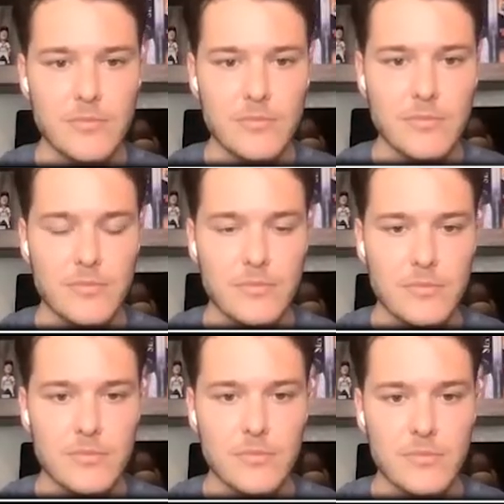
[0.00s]

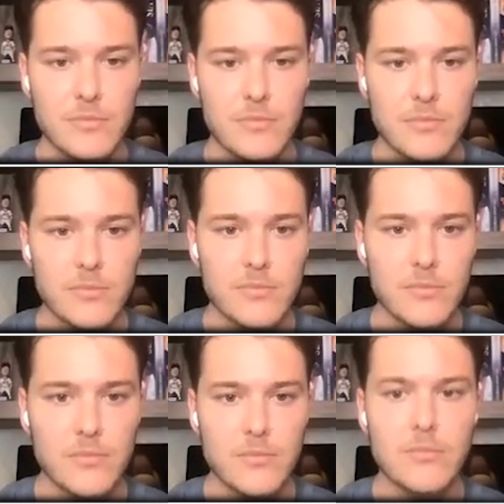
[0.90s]

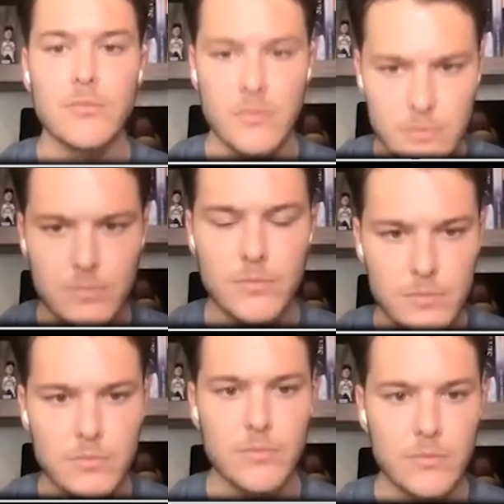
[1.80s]

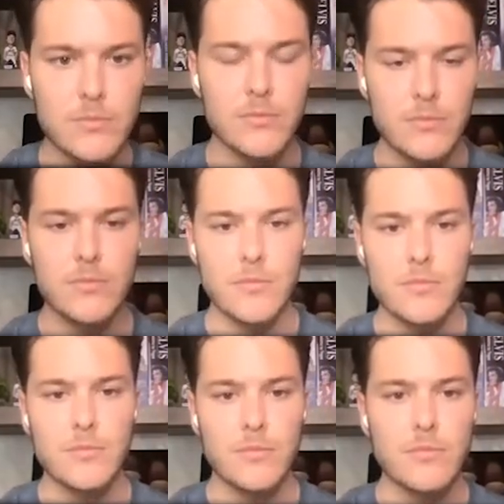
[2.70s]

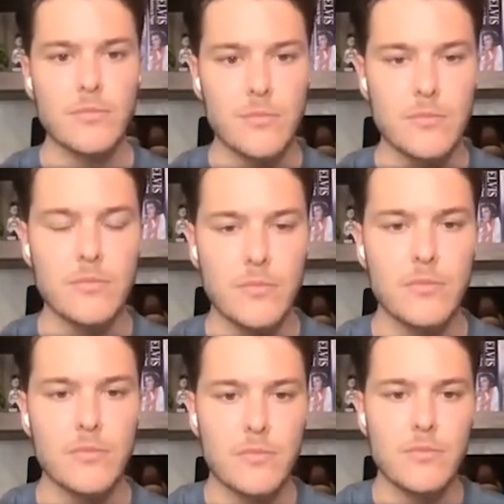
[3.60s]

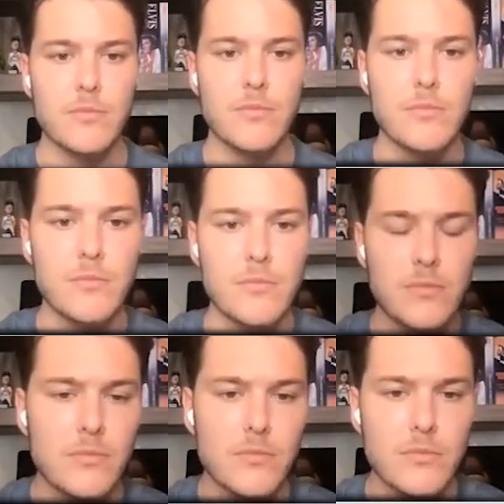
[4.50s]
[no speech]